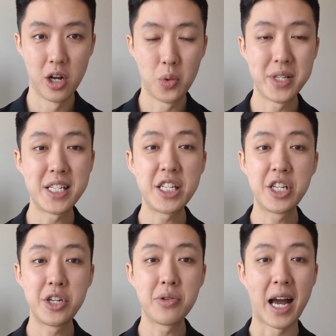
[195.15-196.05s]
we see
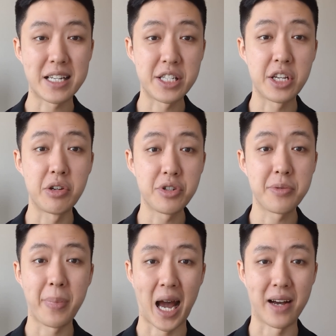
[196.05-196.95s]
new
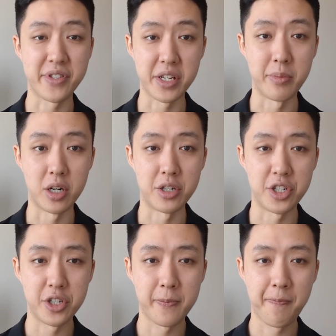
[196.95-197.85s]
execution paths
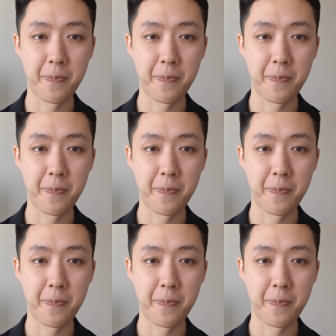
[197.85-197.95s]
emerge.